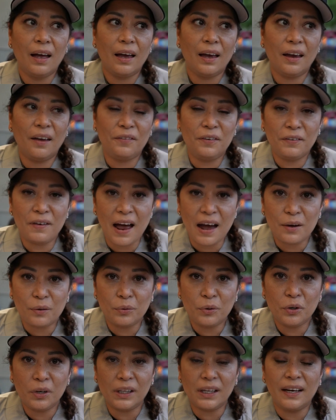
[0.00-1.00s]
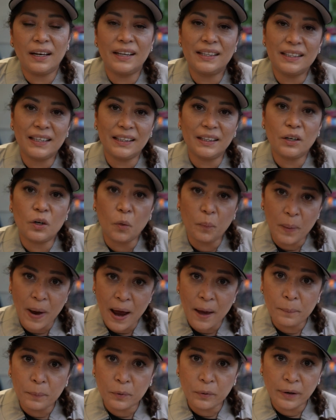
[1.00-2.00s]
if you've had arugula, it's a little
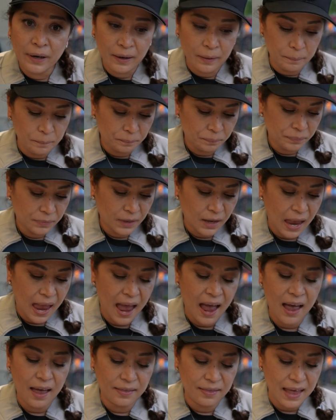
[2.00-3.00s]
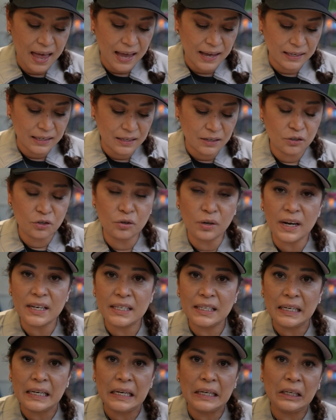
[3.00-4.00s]
peppery, and that
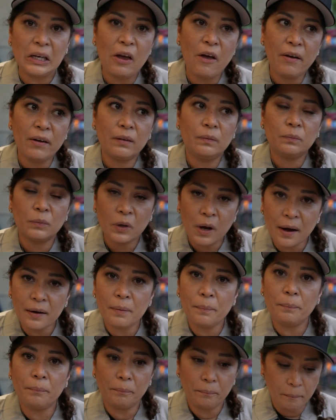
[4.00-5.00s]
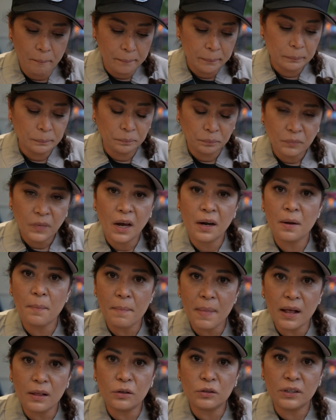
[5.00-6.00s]
dressing kind of
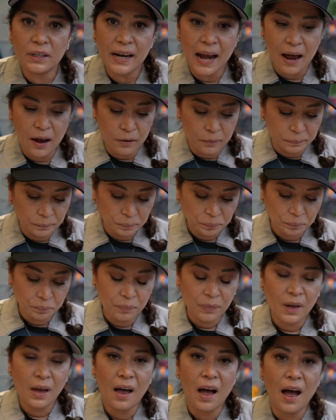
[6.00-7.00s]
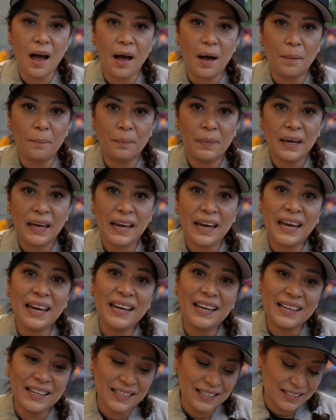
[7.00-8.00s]
mellows it out. It
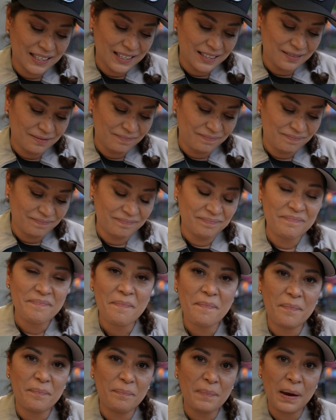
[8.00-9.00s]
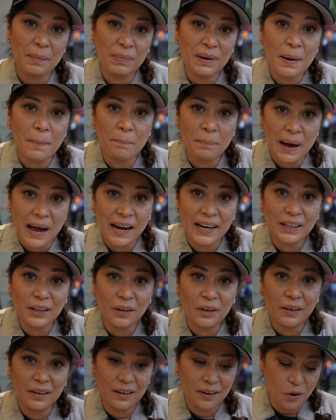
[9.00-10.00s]
is maybe a bite
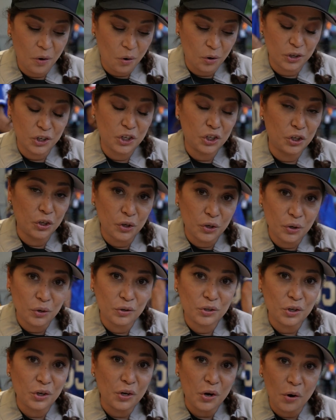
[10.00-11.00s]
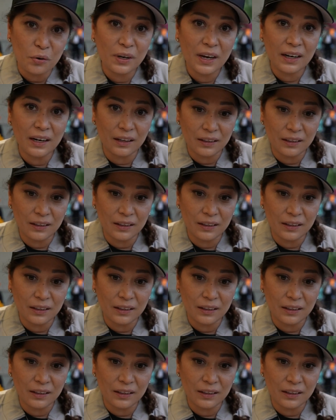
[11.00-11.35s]
or two, so you don't get a